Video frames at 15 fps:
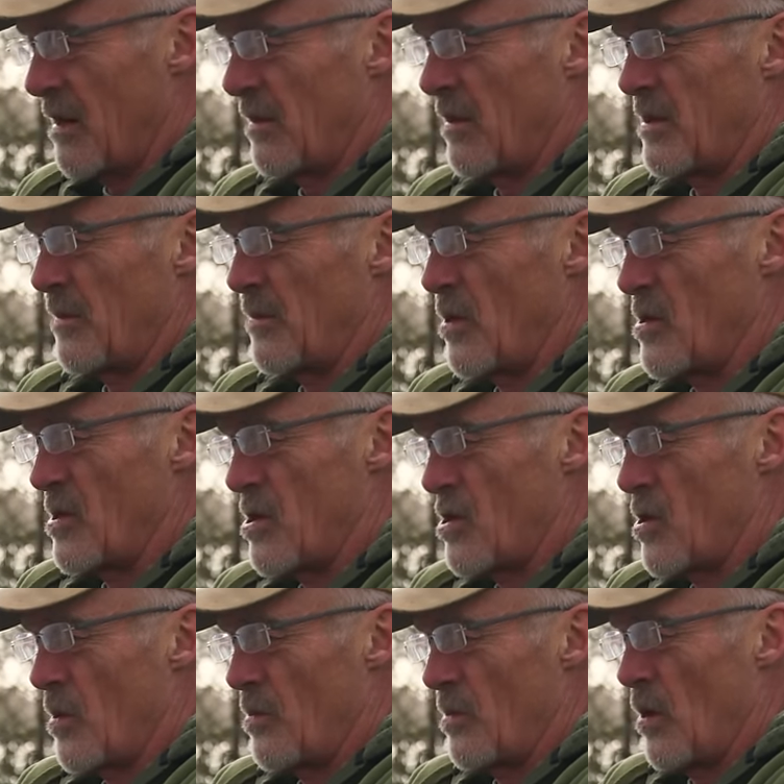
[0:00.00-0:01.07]
because I'm using a
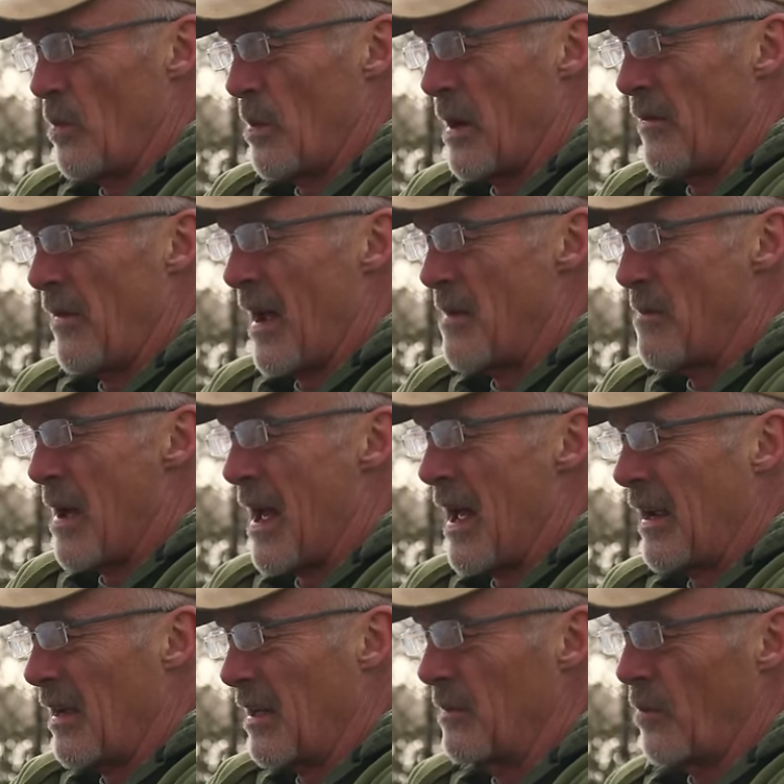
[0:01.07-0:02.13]
little PVA
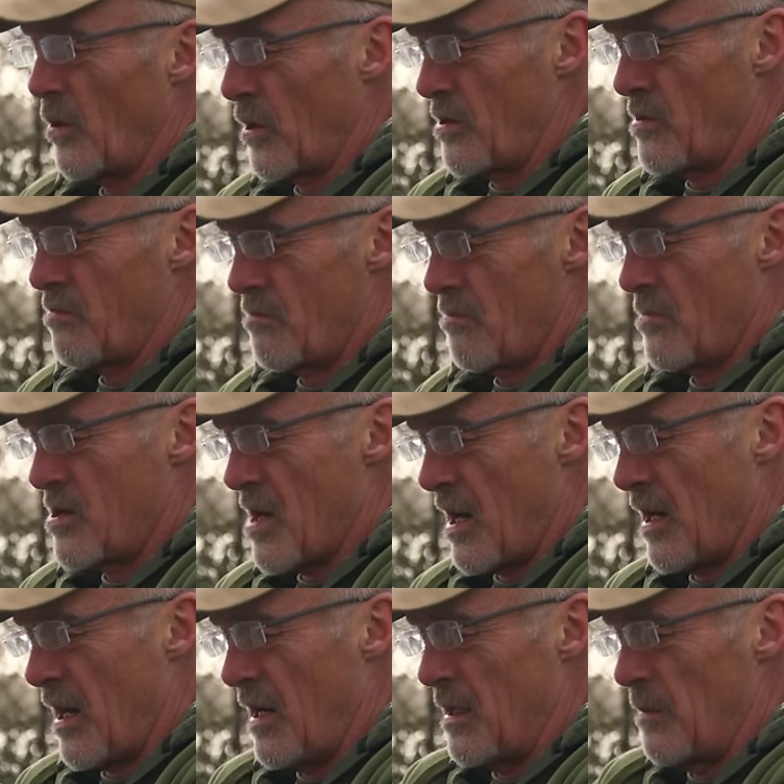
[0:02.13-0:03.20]
bag and I want to tuck
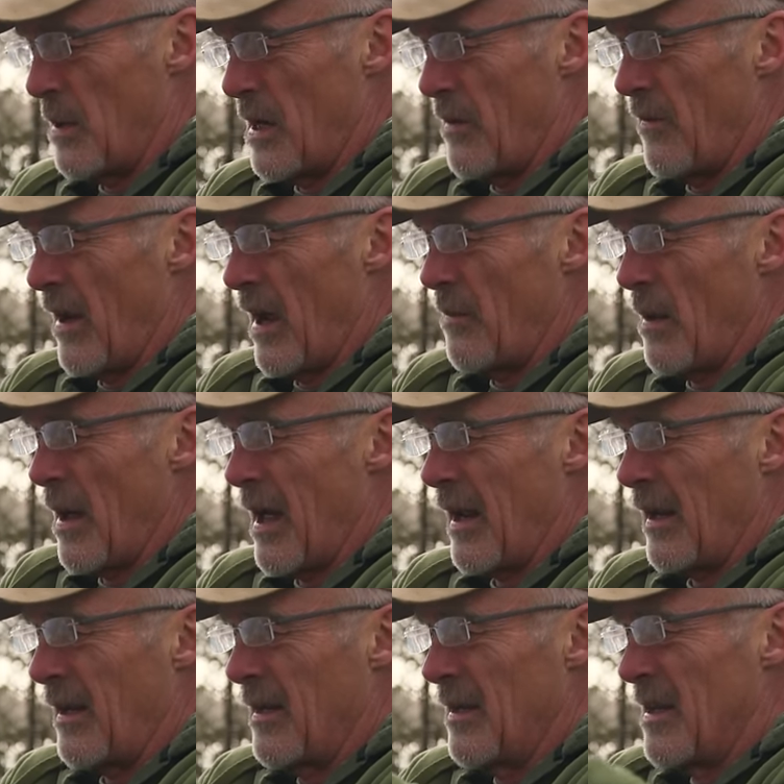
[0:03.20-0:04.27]
it in the PVA
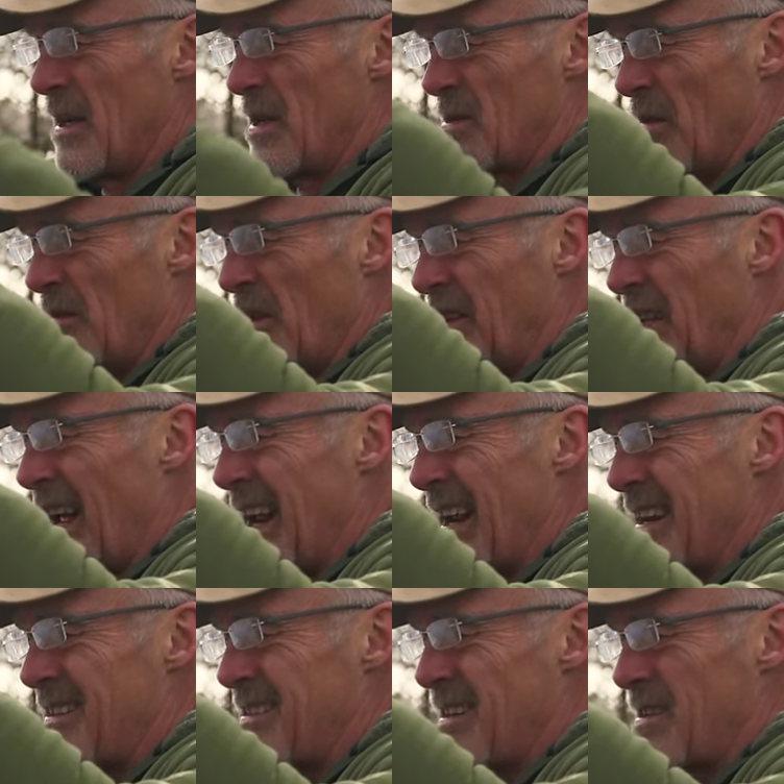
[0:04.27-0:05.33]
bag. So I find the
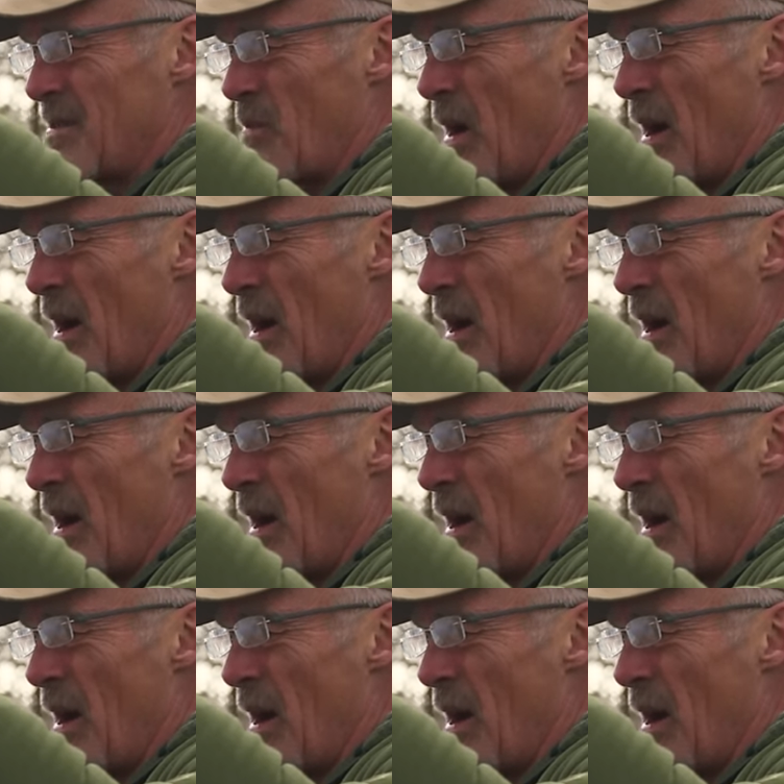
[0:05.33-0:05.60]
easiest